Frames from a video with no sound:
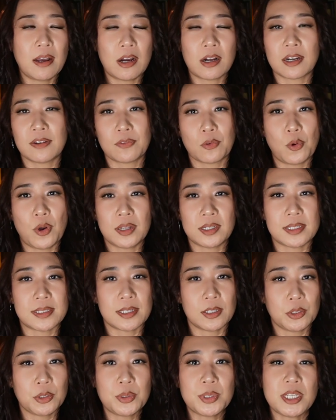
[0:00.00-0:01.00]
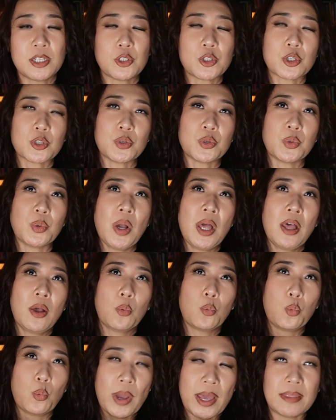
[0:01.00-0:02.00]
R.F. Kuang is alluding to
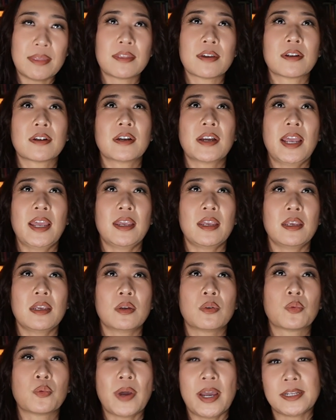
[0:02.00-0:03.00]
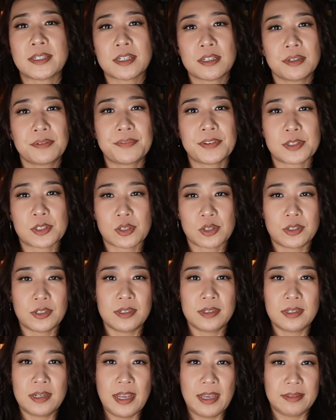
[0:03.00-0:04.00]
whether a writer of a
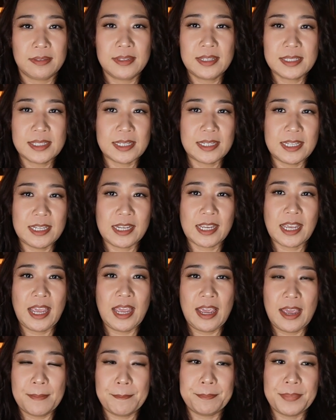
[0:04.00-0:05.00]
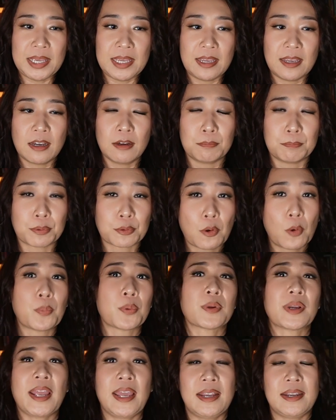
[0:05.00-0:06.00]
certain ethnicity can be
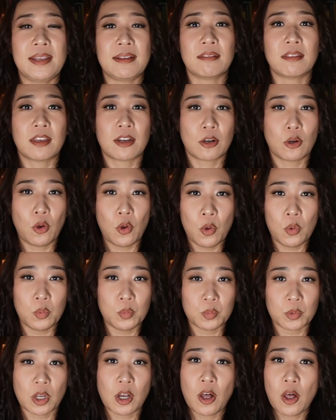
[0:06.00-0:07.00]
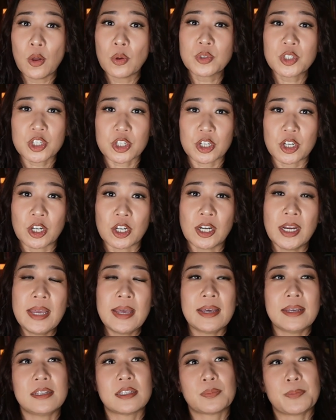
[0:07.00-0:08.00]
appropriating their own culture,
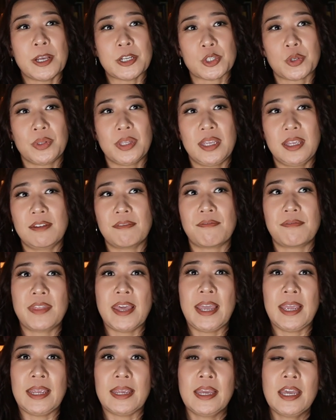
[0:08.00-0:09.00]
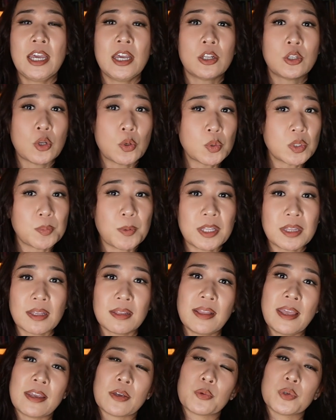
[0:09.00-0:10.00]
especially if they don't speak the
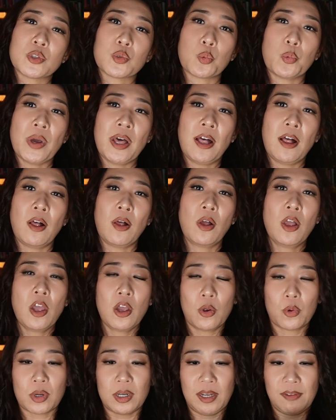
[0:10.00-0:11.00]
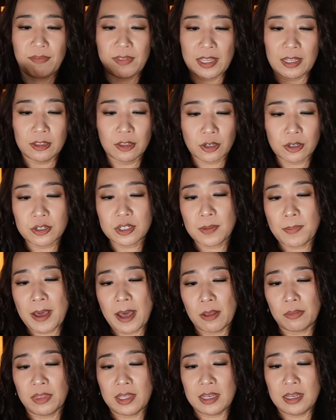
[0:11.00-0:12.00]
language well, or if they learned
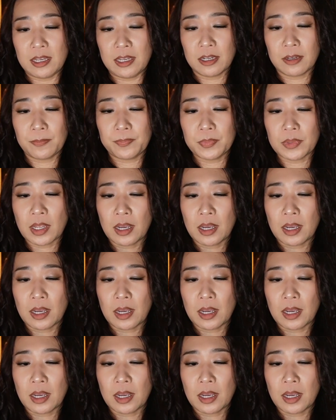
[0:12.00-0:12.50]
about the